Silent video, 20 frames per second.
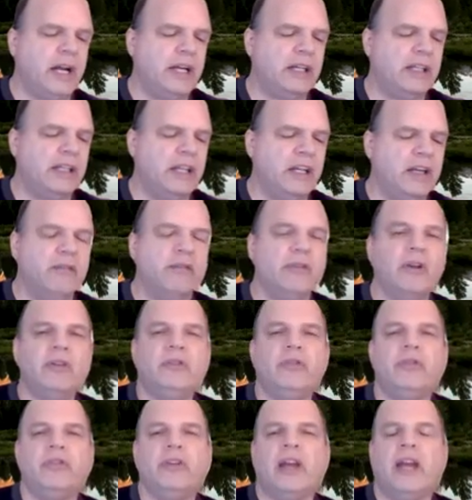not give
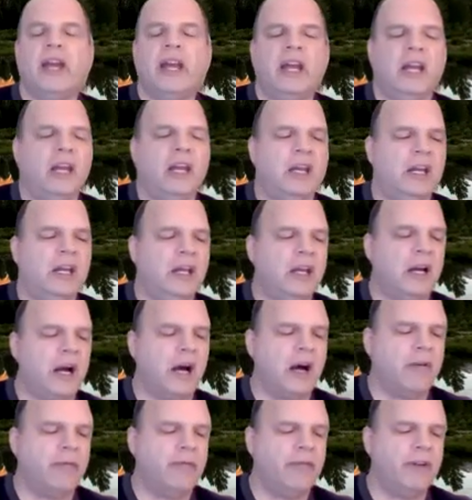us a
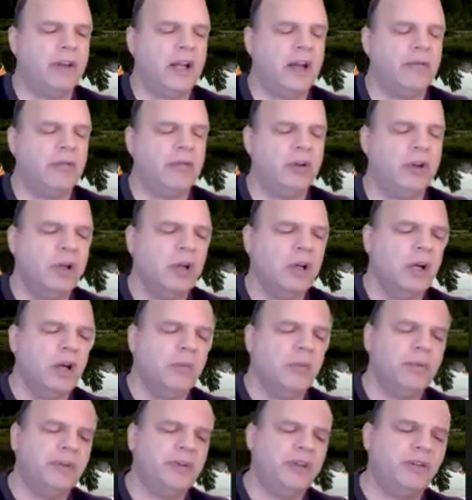alpha level,
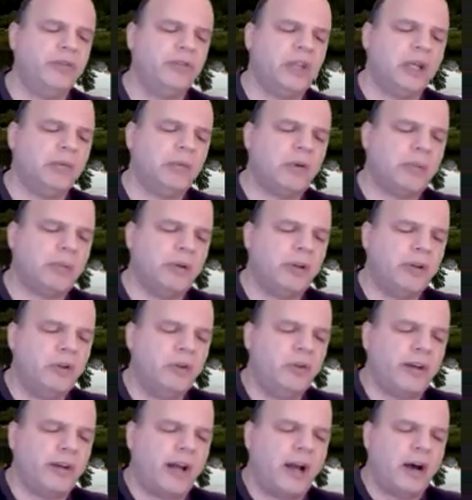but this time I'm going to
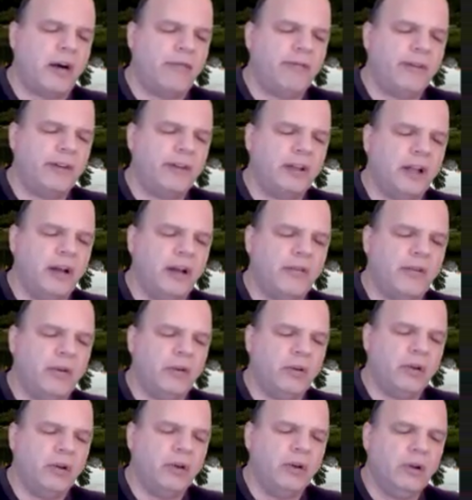use an alpha
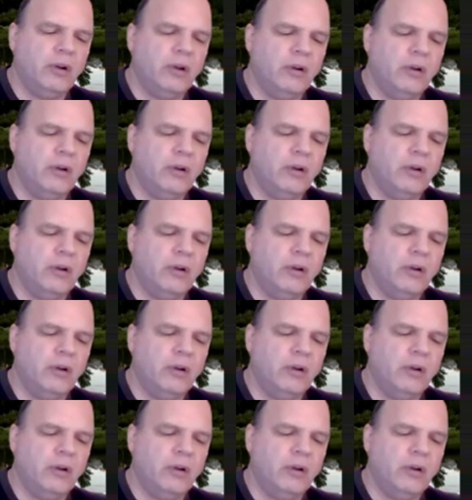level